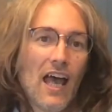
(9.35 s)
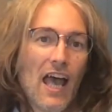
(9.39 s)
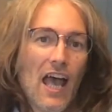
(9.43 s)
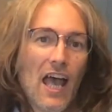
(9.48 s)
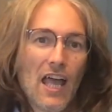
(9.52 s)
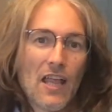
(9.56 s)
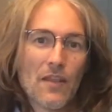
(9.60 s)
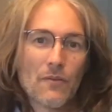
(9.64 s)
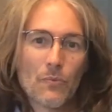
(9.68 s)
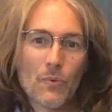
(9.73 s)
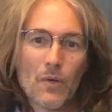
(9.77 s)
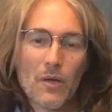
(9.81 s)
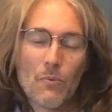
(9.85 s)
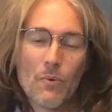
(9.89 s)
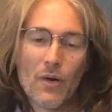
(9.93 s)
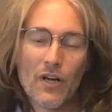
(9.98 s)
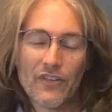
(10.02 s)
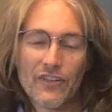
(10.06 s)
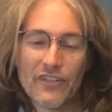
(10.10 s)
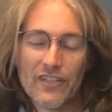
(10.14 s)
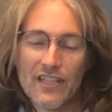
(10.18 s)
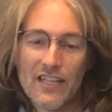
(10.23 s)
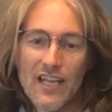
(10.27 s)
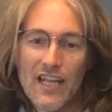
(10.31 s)
And we
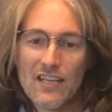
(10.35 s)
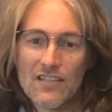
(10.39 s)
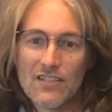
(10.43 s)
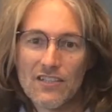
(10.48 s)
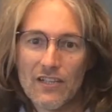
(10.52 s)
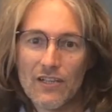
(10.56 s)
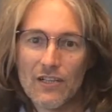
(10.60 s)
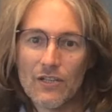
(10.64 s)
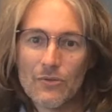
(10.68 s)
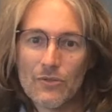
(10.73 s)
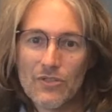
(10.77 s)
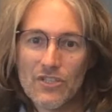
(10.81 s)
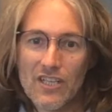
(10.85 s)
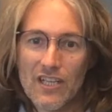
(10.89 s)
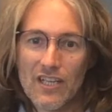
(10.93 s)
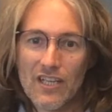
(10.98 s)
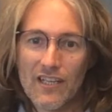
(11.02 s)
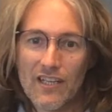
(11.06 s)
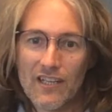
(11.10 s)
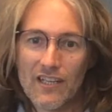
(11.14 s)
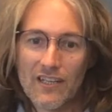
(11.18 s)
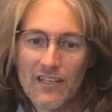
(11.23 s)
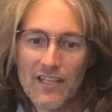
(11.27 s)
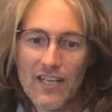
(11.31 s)
wanted a
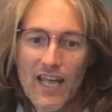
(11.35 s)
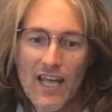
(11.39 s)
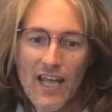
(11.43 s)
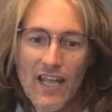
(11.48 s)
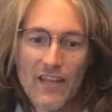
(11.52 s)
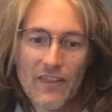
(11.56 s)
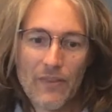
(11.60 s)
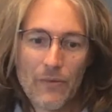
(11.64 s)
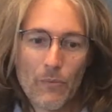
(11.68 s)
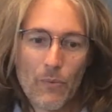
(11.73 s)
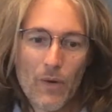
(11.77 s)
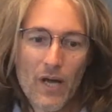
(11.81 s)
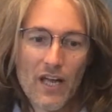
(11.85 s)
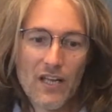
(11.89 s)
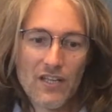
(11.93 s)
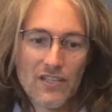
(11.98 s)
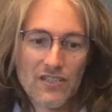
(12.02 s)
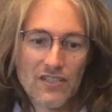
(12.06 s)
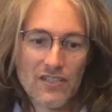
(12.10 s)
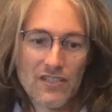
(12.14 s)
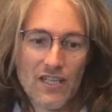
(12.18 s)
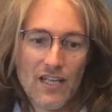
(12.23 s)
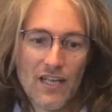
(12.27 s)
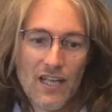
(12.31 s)
solution that
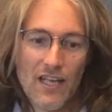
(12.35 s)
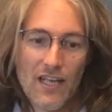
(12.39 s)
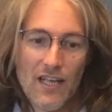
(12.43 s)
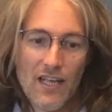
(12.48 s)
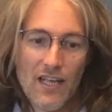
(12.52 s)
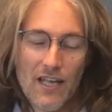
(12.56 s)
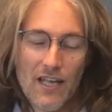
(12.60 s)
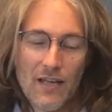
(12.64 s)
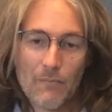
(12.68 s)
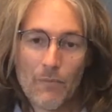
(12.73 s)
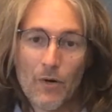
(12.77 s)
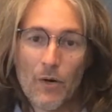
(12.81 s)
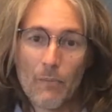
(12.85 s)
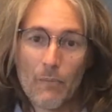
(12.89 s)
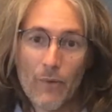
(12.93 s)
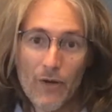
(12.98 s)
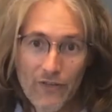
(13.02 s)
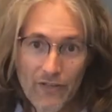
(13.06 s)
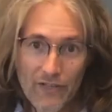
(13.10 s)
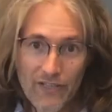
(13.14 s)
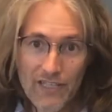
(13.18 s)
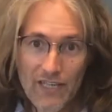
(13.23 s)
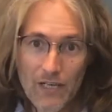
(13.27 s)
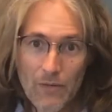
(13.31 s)
was more
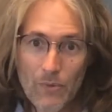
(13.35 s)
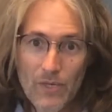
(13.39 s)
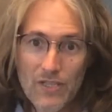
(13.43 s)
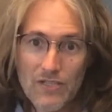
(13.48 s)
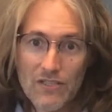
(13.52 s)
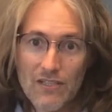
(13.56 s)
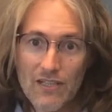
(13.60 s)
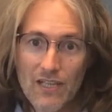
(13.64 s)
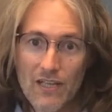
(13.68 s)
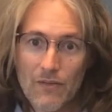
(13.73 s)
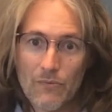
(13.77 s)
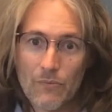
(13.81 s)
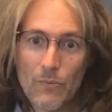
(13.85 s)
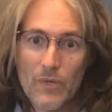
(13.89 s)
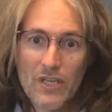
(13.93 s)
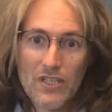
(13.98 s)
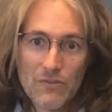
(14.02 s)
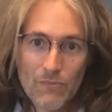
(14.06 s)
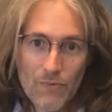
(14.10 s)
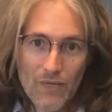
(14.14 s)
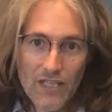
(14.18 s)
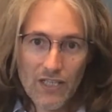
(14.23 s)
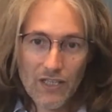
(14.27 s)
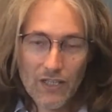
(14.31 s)
modern, in
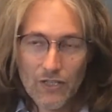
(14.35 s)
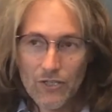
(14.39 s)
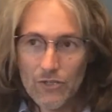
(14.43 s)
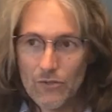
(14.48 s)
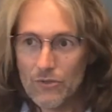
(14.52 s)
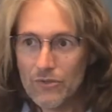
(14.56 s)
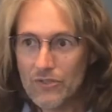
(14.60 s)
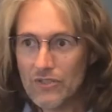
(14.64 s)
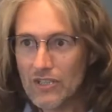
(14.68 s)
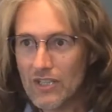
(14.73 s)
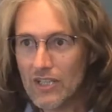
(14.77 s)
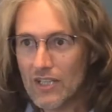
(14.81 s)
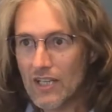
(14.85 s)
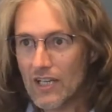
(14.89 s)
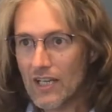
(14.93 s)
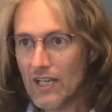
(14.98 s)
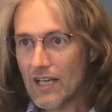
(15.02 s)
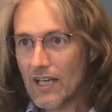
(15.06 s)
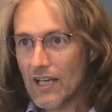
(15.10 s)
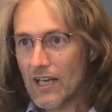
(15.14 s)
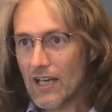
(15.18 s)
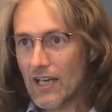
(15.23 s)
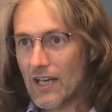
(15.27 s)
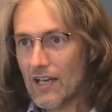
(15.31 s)
which we could
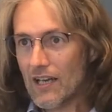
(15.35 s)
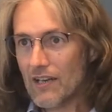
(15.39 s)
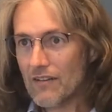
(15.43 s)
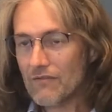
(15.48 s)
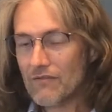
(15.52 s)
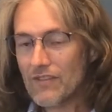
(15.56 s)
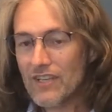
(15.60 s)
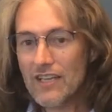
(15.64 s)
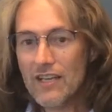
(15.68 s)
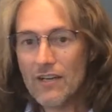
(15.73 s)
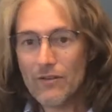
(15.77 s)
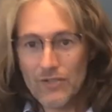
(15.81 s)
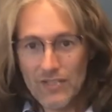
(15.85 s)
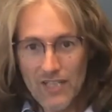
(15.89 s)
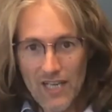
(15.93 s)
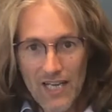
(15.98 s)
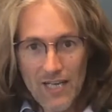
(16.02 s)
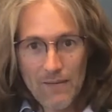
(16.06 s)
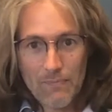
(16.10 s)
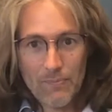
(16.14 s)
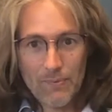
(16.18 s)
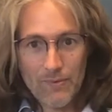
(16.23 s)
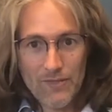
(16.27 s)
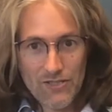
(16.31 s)

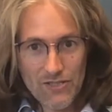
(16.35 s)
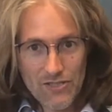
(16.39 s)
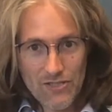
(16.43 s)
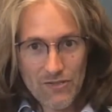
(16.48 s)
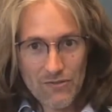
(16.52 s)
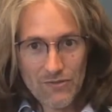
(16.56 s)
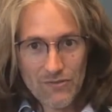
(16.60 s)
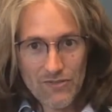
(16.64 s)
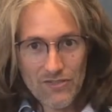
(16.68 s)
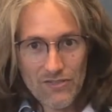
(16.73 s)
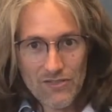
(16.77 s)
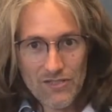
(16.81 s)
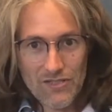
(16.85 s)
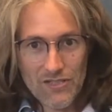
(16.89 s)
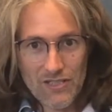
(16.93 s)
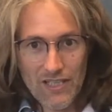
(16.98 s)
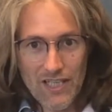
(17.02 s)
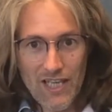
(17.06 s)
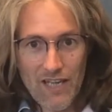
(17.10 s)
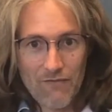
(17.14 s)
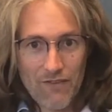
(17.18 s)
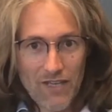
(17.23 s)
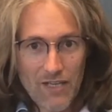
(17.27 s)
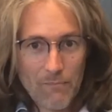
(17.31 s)
videotape the students
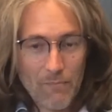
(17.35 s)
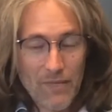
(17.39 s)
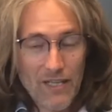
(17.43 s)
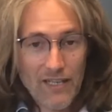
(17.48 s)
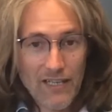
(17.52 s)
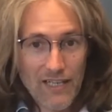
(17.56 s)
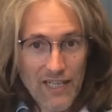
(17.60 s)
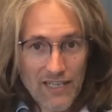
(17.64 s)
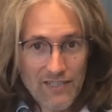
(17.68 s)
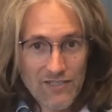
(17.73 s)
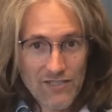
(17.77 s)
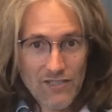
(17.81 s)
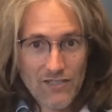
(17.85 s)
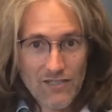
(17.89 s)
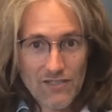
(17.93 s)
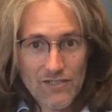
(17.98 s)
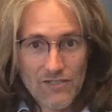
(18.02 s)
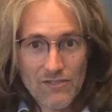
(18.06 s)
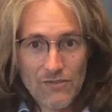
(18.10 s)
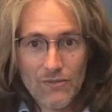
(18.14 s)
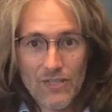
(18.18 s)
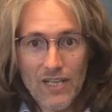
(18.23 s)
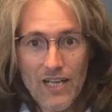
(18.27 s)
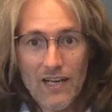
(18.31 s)
giving mini
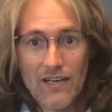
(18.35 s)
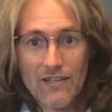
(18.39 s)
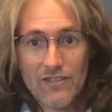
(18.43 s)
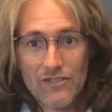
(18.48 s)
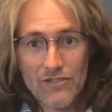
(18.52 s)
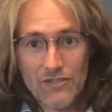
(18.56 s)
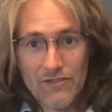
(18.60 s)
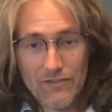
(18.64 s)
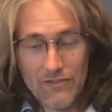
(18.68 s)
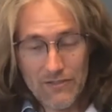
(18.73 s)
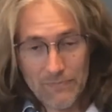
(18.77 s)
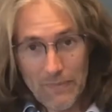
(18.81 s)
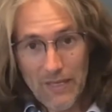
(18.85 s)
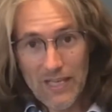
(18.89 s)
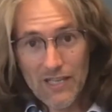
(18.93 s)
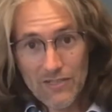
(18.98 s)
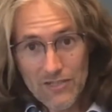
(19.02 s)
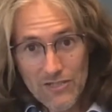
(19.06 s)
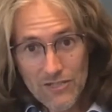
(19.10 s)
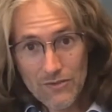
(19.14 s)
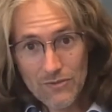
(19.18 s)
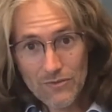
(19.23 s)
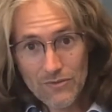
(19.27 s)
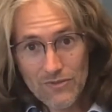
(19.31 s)
lectures to their
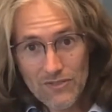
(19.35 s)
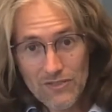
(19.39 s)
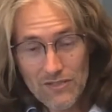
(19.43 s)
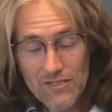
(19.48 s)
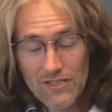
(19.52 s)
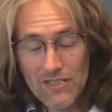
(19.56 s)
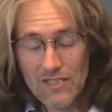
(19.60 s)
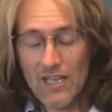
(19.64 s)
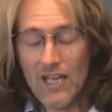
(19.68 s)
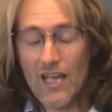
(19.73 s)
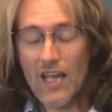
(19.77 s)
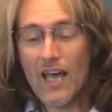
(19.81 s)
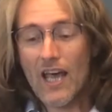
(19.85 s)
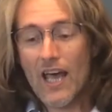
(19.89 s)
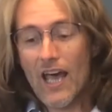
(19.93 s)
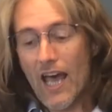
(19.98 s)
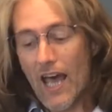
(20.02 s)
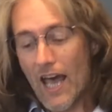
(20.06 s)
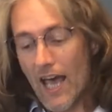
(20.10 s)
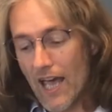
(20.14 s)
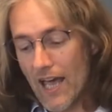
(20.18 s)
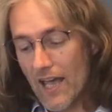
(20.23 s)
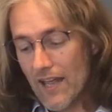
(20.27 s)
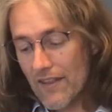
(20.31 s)
peer students
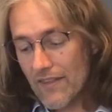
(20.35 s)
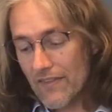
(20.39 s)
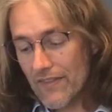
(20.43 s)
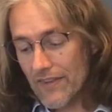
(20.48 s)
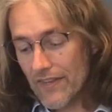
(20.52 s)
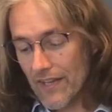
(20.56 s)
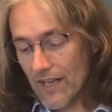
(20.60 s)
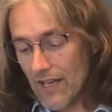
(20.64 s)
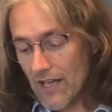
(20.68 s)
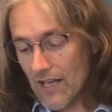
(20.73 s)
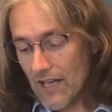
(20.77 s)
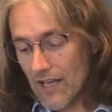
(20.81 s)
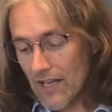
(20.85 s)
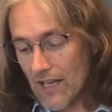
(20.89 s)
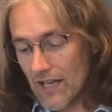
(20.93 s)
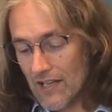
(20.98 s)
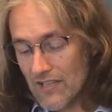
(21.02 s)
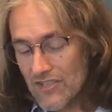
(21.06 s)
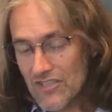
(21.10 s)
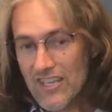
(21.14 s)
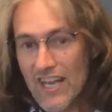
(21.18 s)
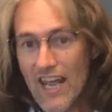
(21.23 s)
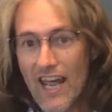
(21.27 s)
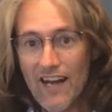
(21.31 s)
and
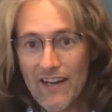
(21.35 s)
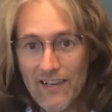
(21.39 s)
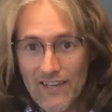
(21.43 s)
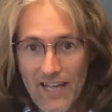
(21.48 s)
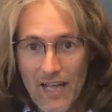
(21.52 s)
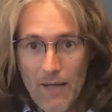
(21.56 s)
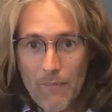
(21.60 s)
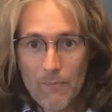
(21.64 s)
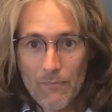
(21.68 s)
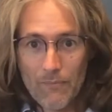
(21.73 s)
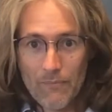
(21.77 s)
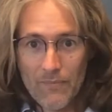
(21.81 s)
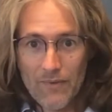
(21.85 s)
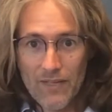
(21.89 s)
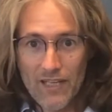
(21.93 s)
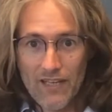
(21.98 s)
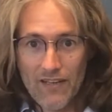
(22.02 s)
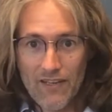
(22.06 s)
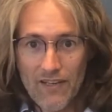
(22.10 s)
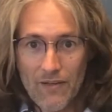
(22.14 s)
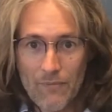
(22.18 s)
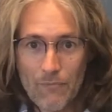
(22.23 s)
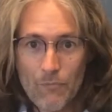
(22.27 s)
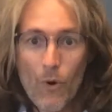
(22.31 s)
share them
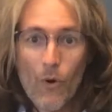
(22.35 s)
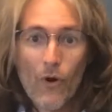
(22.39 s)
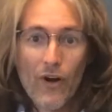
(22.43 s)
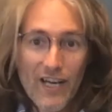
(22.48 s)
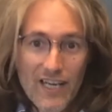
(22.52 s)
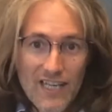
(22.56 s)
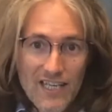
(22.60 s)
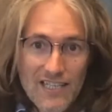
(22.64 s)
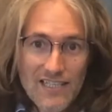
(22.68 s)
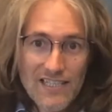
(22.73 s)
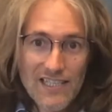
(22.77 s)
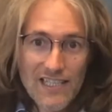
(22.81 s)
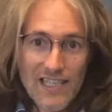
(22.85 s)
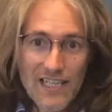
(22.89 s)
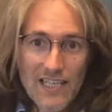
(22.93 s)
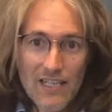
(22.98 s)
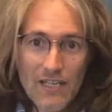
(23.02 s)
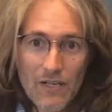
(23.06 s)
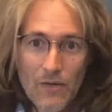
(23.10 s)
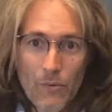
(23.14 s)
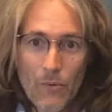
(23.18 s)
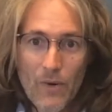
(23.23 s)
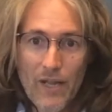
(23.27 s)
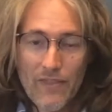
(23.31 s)
more
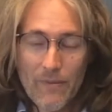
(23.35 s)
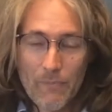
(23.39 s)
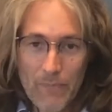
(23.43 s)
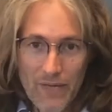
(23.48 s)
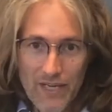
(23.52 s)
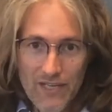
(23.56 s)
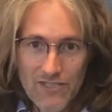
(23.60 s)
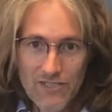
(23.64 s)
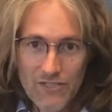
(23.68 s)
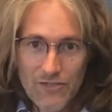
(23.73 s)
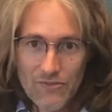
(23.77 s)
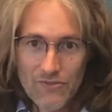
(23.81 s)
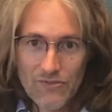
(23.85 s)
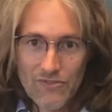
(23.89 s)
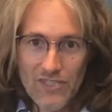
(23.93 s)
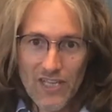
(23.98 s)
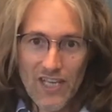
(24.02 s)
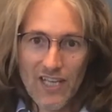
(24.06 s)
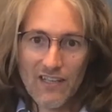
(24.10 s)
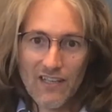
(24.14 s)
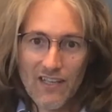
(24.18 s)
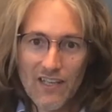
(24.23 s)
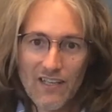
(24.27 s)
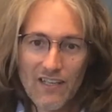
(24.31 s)
easily with the peer students
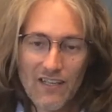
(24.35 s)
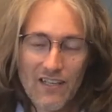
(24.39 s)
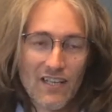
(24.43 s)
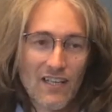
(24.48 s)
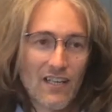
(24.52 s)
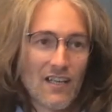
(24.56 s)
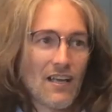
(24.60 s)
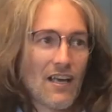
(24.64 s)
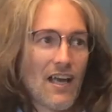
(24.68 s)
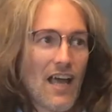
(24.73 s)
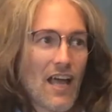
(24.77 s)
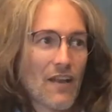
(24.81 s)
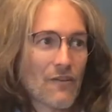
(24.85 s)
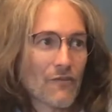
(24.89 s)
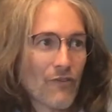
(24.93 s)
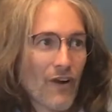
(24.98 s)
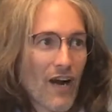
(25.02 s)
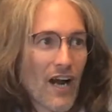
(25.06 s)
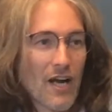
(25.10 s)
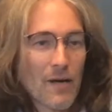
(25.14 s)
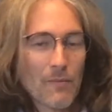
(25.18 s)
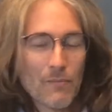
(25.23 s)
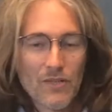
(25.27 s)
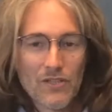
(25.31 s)
in an
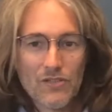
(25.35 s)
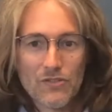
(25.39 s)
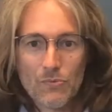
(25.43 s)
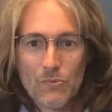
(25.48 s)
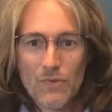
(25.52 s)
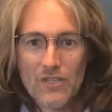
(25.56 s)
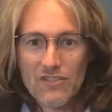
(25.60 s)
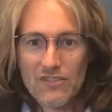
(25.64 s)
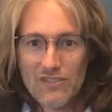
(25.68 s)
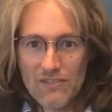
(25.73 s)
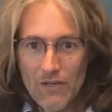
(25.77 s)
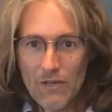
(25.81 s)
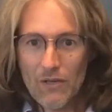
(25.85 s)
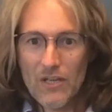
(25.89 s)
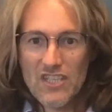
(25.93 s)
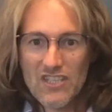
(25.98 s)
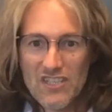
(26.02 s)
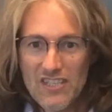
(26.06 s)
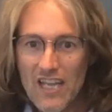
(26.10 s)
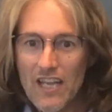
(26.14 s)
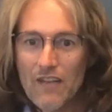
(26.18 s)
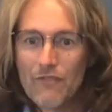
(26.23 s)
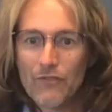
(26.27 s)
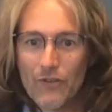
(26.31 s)
environment which
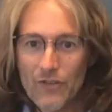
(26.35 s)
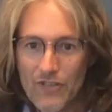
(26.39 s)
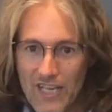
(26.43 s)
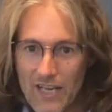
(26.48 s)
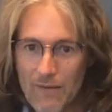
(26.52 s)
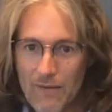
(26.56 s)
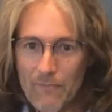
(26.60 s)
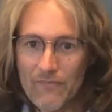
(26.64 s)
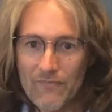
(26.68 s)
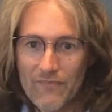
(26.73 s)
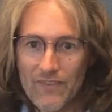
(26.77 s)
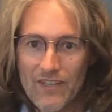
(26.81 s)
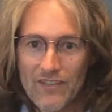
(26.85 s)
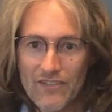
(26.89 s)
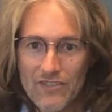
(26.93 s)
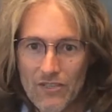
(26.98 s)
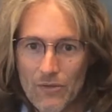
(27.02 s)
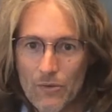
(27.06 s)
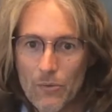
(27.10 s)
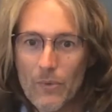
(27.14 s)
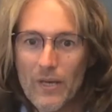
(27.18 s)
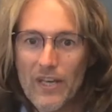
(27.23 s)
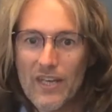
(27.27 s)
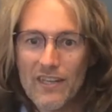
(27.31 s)
is safe for them,
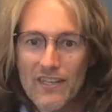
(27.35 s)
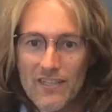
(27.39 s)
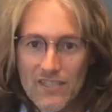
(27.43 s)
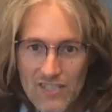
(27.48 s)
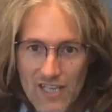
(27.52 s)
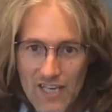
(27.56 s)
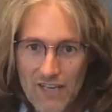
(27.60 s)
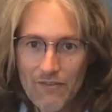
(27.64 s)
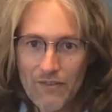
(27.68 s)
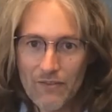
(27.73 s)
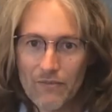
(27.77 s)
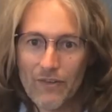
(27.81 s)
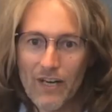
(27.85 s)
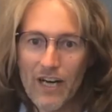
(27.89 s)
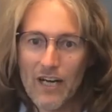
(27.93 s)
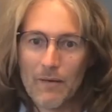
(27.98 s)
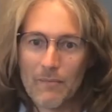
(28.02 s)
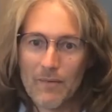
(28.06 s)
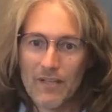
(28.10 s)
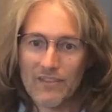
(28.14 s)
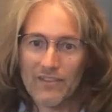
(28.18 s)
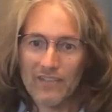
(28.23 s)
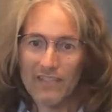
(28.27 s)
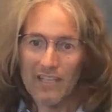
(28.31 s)
so within a safe
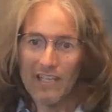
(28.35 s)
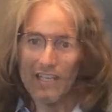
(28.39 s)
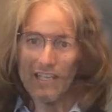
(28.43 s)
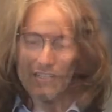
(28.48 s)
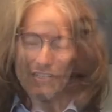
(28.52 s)
environment.